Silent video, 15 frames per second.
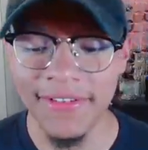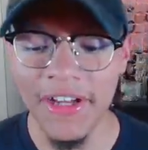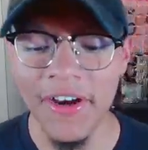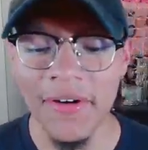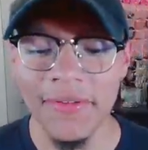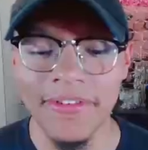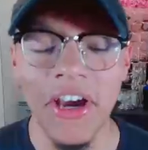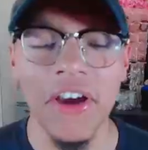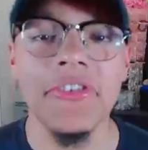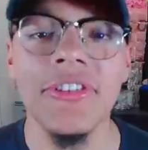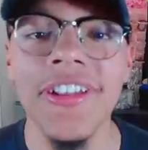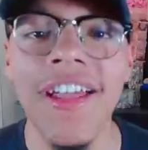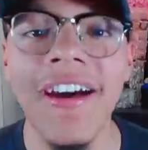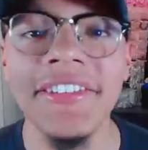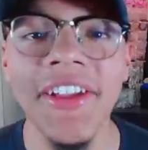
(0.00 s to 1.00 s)
No, no, you
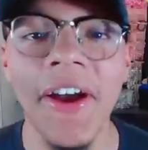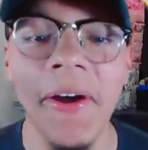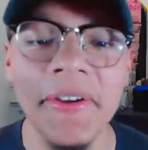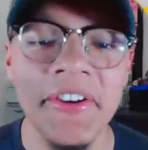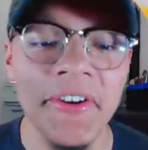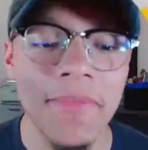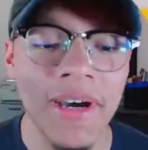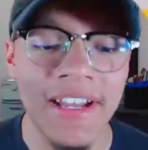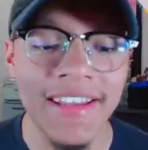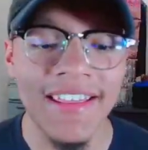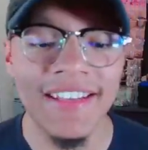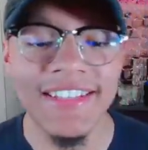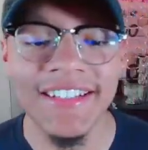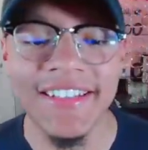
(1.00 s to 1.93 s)
lost all your money. That's a